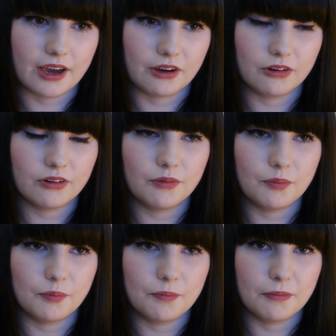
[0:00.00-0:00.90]
out.
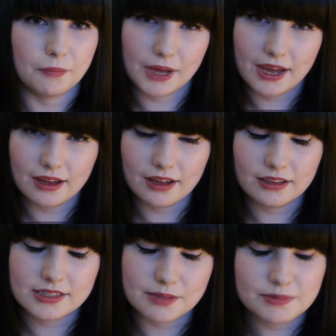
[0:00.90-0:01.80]
But
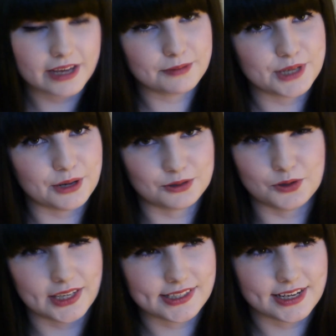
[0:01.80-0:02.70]
sometimes I
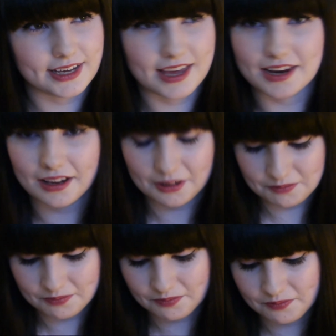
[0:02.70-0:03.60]
also like staying in.
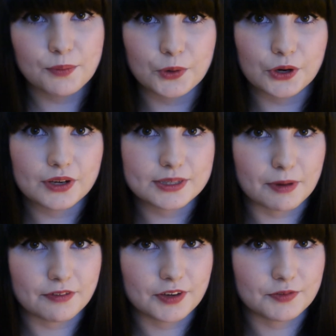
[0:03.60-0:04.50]
Brown brew is
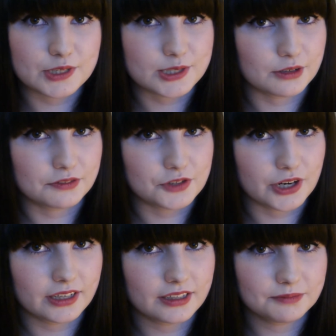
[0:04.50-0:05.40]
my favourite soft
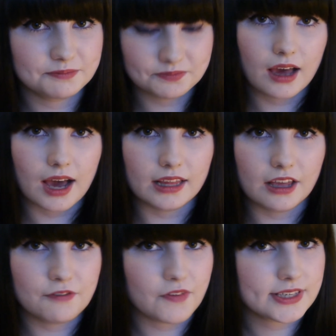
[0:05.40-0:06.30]
drink. I
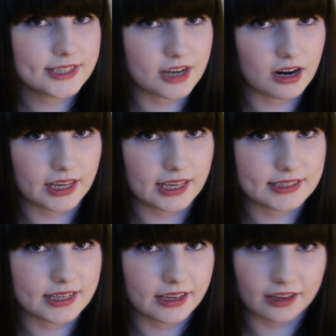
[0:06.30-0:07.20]
love
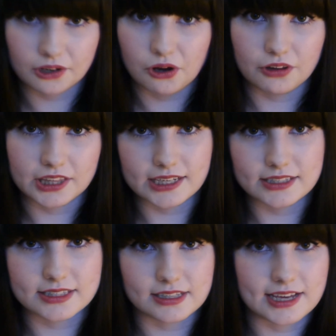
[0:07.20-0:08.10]
stargazing and all
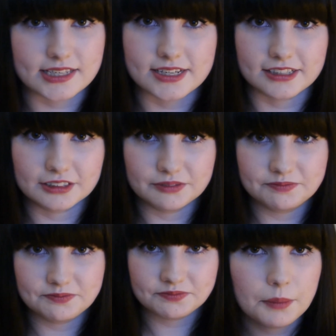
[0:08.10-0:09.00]
things celestial.
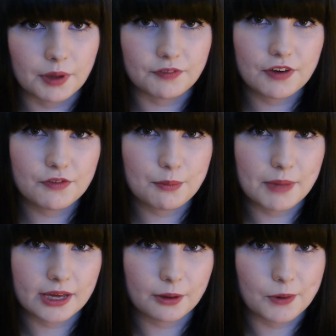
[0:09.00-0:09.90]
My favourite
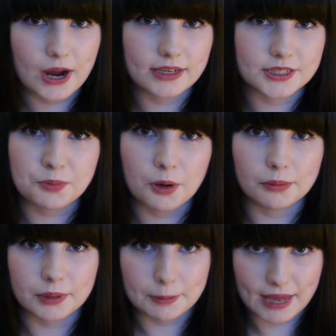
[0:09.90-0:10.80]
makeup brand is
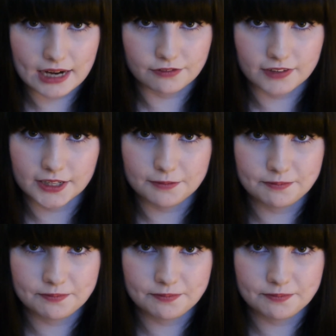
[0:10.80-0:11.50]
probably Benefit.